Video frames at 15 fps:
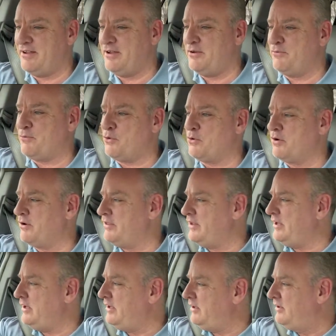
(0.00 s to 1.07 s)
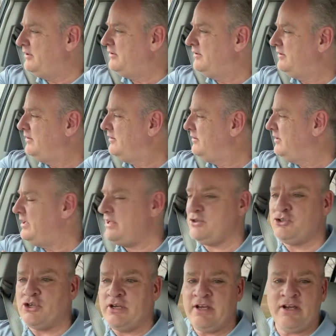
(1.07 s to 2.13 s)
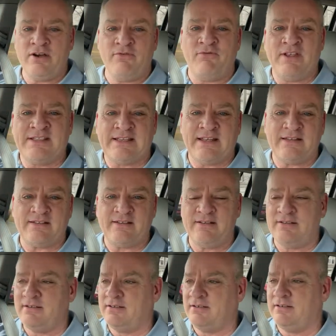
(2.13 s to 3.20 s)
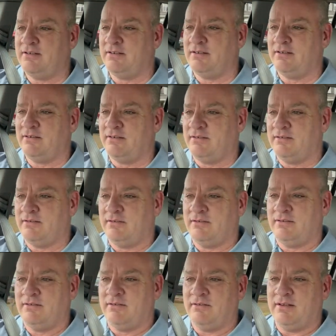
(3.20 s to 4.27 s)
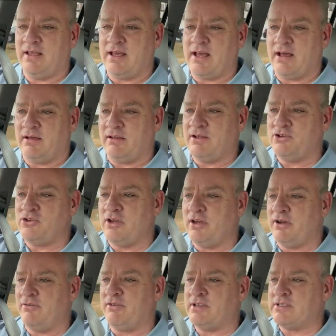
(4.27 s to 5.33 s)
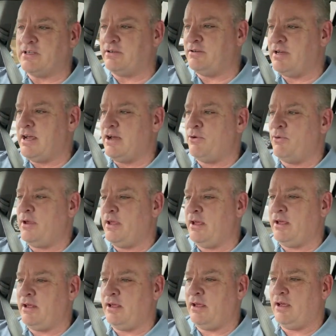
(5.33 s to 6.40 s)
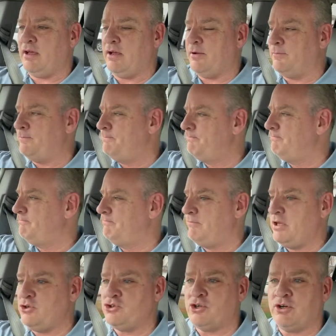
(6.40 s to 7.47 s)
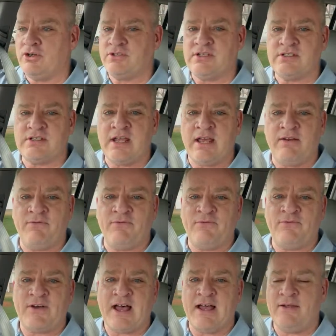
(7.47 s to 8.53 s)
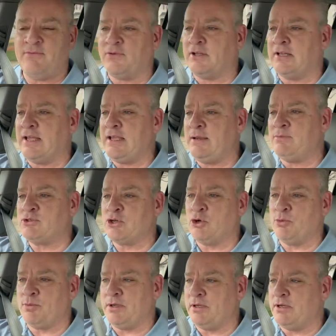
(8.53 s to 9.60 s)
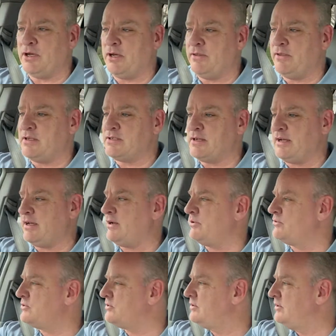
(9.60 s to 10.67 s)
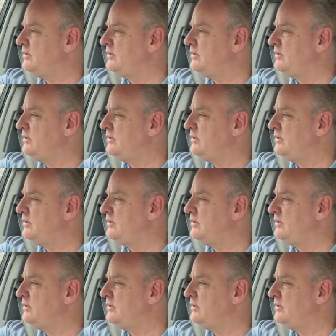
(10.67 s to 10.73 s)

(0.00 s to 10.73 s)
for the engineer visit. Yeah, engineer visit. Now we insured, since they had 5 claims open on this house,